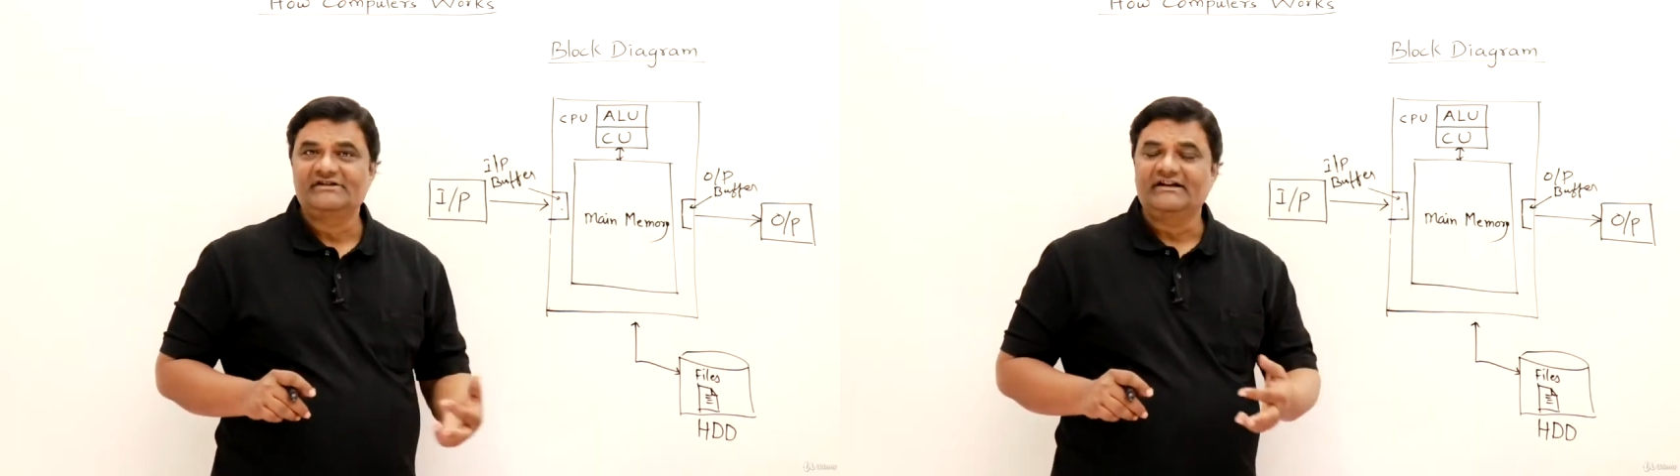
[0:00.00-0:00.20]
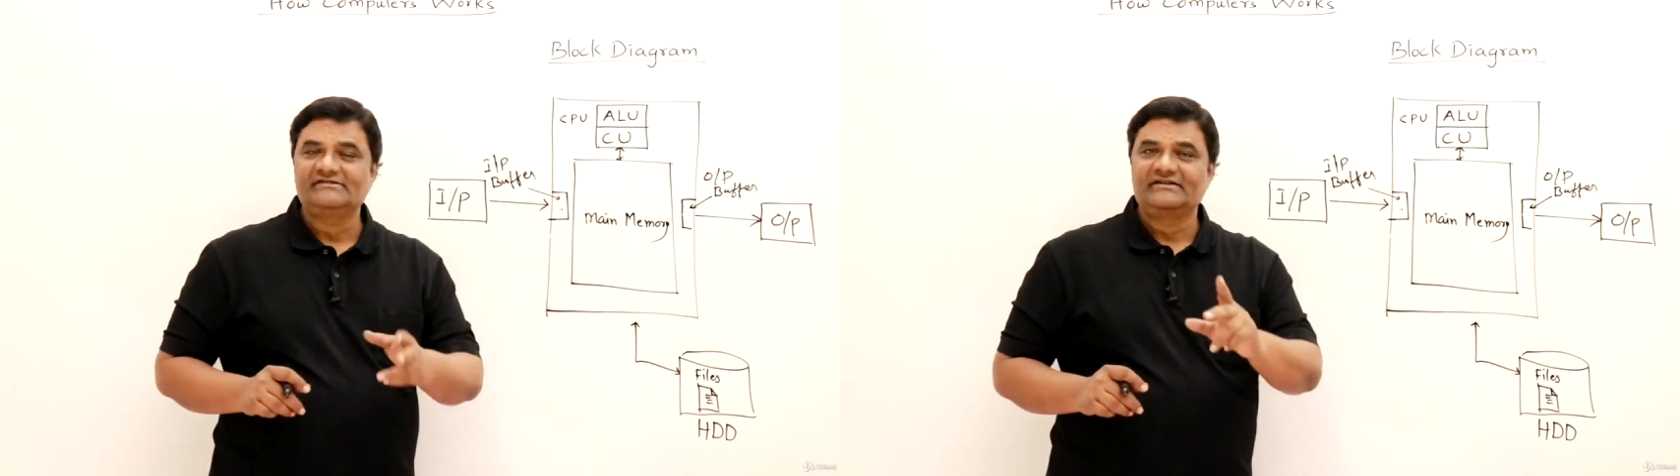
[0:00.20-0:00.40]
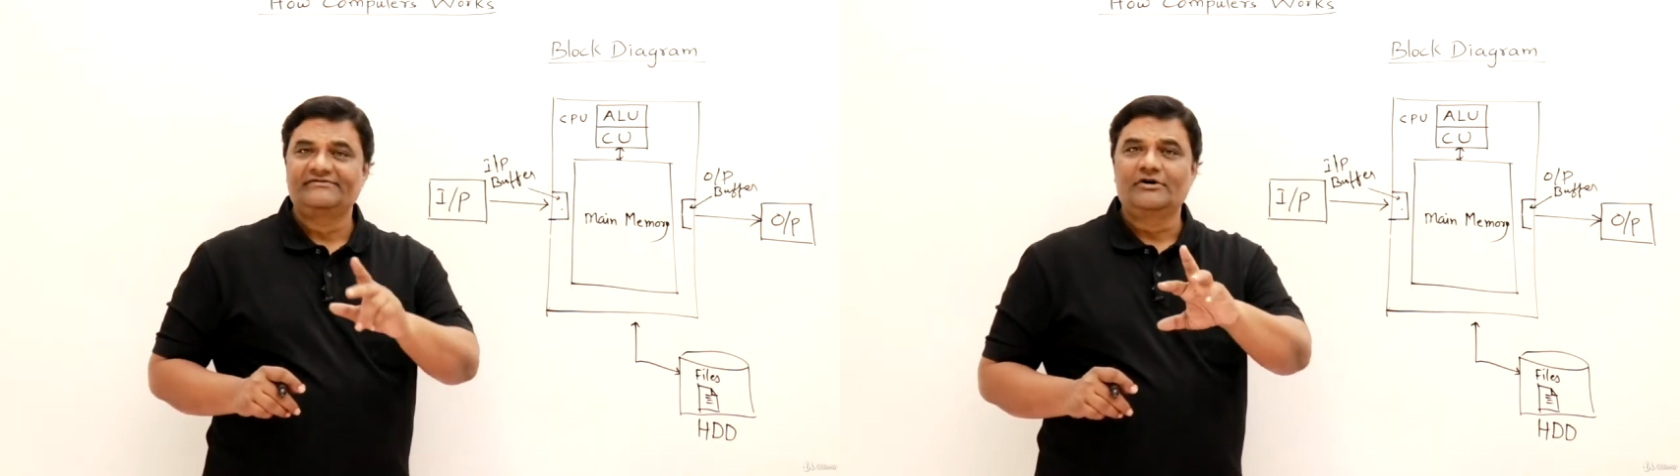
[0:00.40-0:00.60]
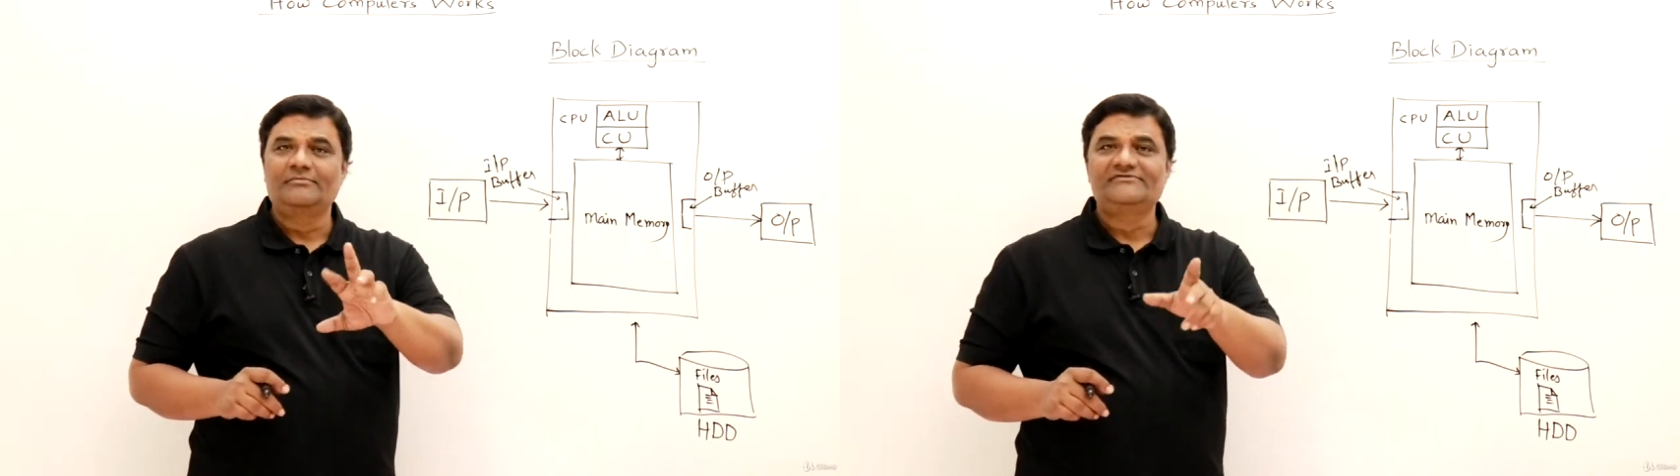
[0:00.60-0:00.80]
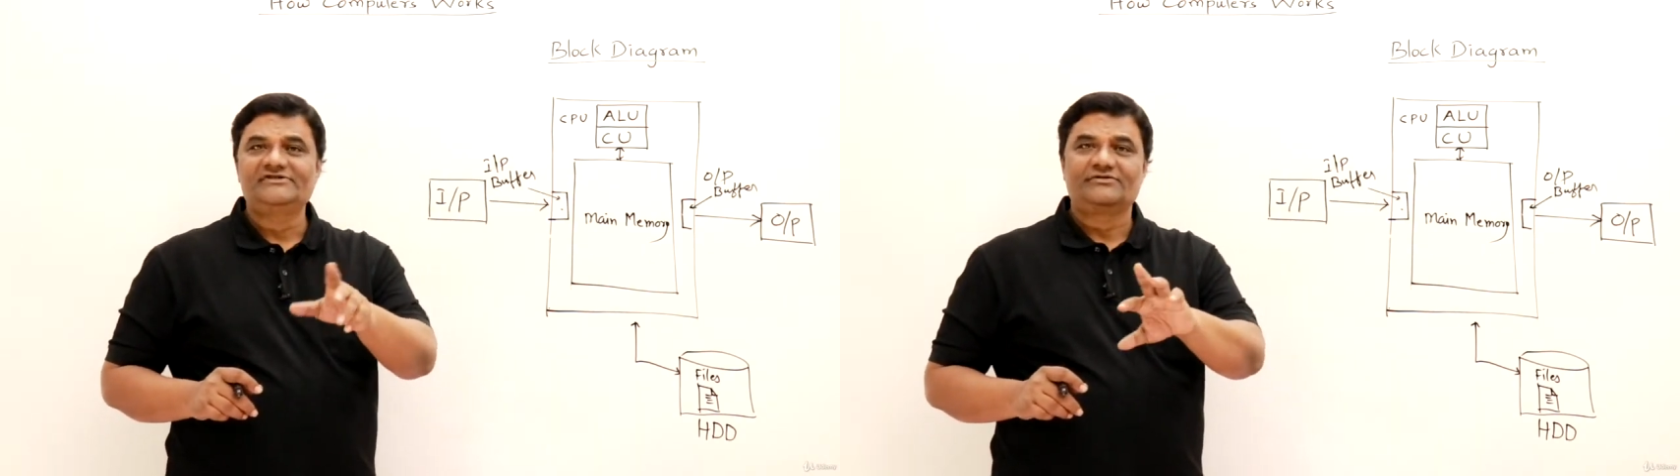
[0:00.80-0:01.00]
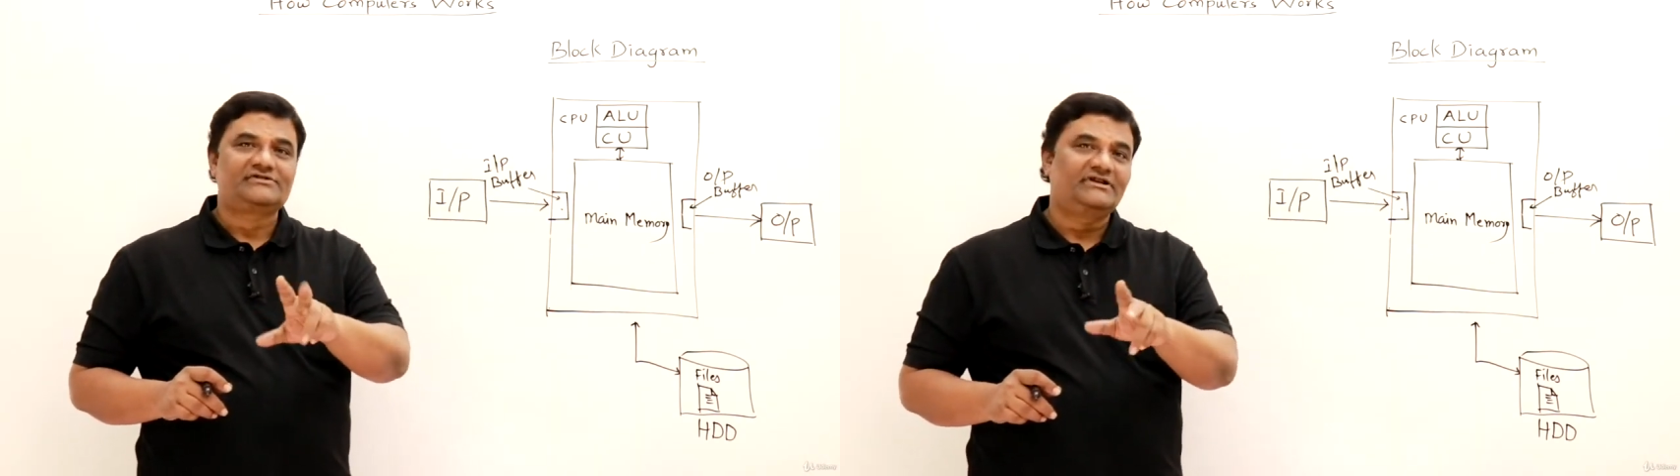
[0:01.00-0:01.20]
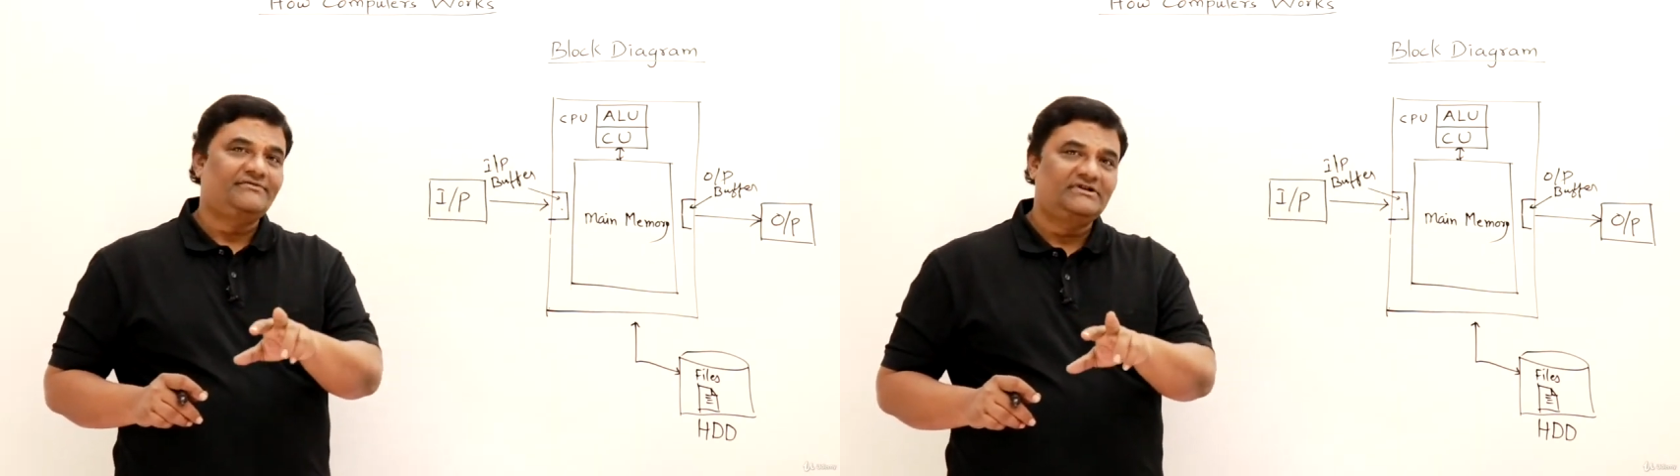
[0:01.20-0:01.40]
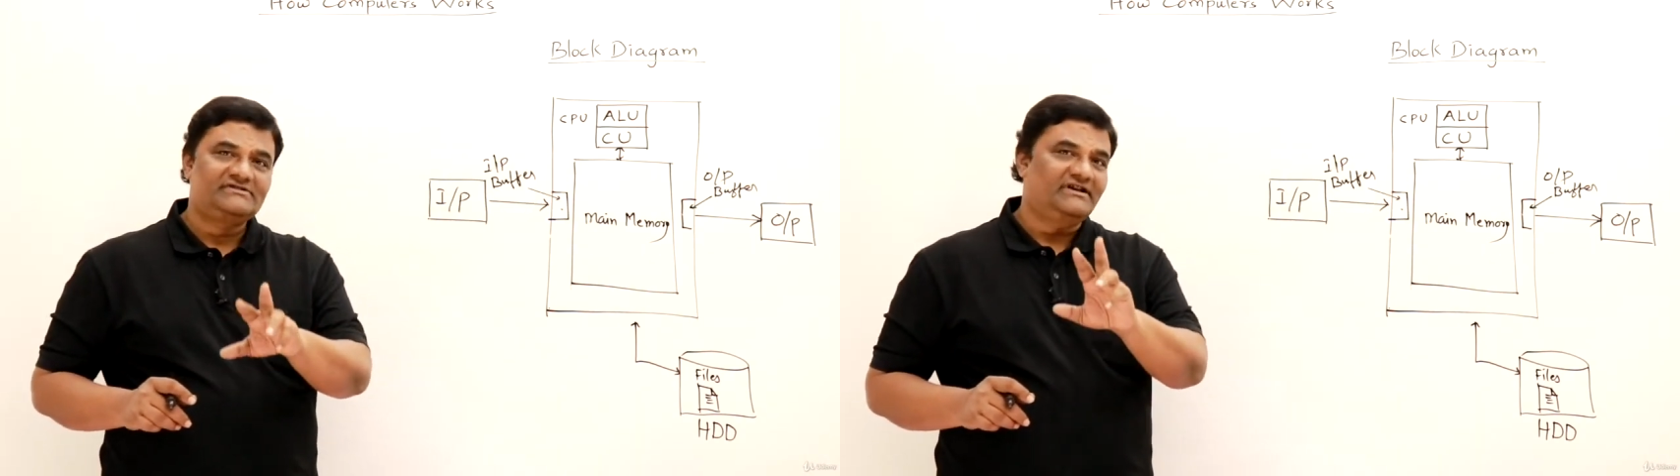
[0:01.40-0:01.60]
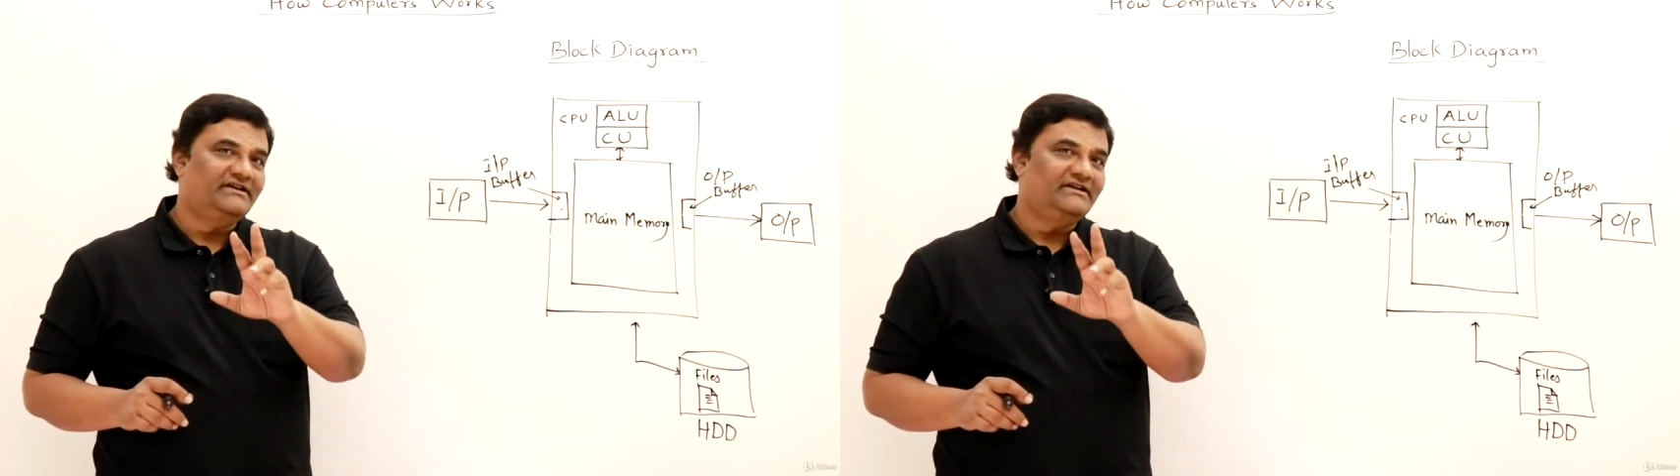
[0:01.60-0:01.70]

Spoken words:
that is in the form of zeros and ones,